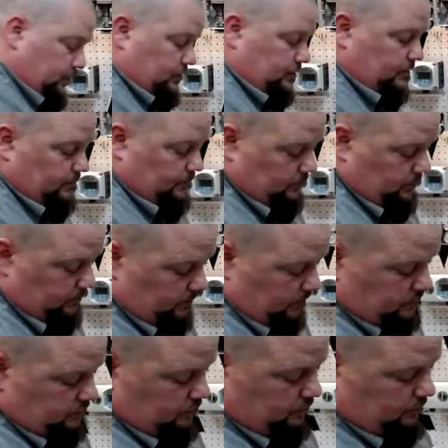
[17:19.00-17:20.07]
pull it, make
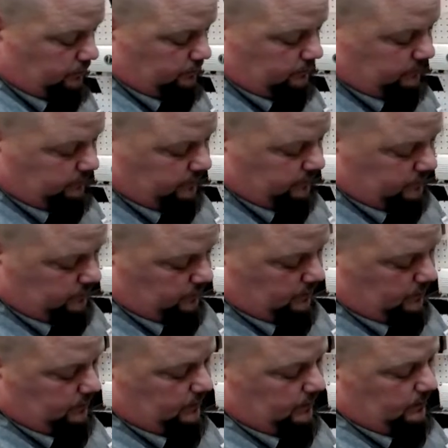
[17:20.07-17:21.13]
sure you're sufficiently
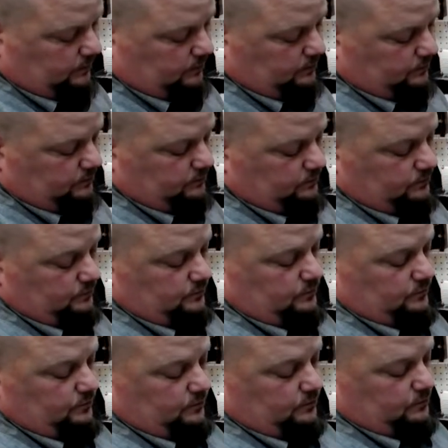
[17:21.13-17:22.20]
clean.
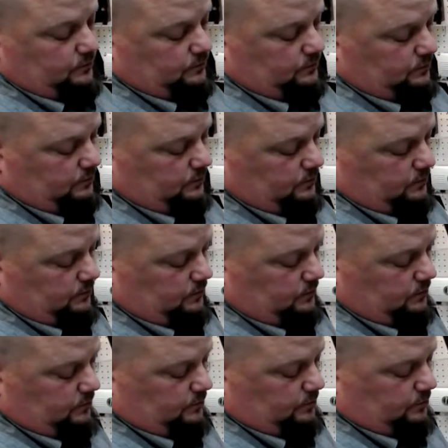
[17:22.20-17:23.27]
We're gonna
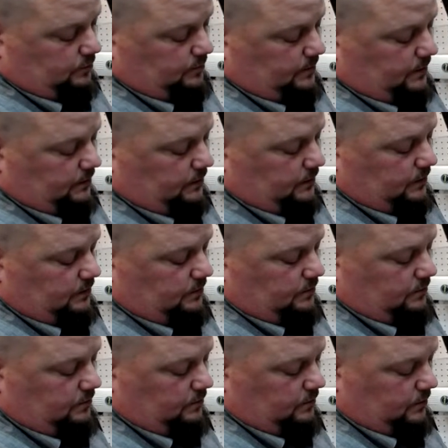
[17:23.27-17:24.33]
put it back together
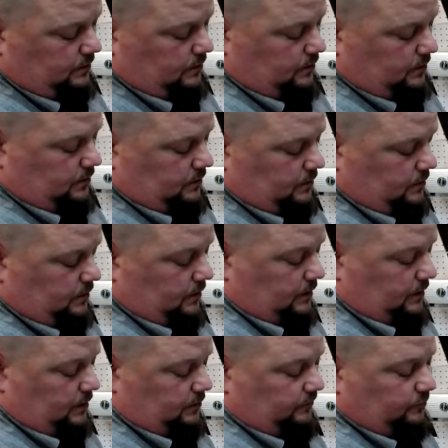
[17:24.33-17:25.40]

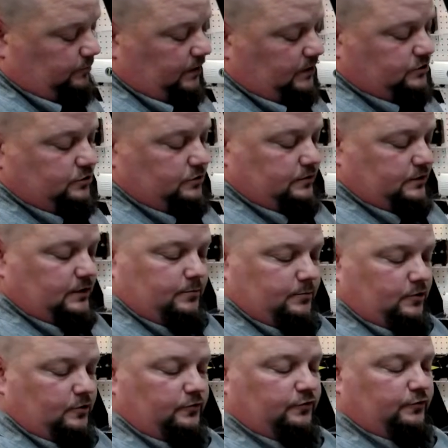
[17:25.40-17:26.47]
and just make sure that it
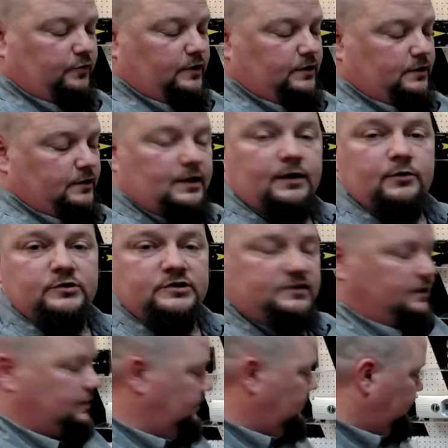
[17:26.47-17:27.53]
moves freely, like we
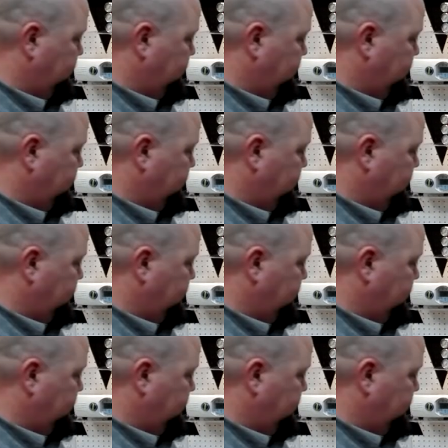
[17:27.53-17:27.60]
said. And